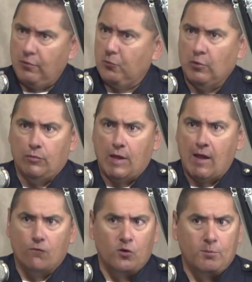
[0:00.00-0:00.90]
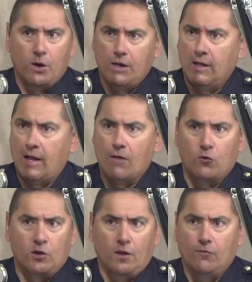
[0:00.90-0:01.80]
with everybody at
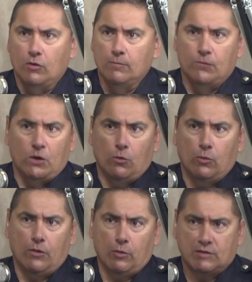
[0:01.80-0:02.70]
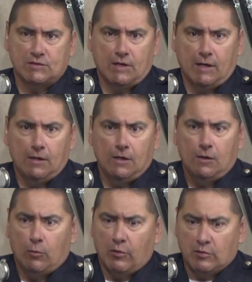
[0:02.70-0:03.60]
every level, you know, whether it's our
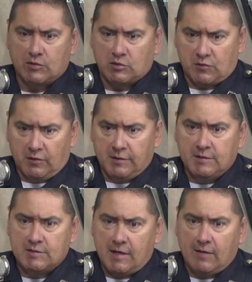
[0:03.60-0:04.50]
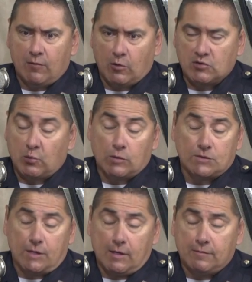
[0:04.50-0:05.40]
civilian staff or our sworn
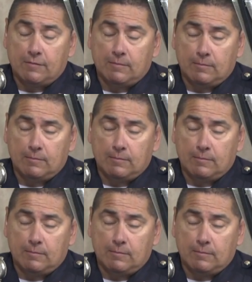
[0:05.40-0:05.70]
staff.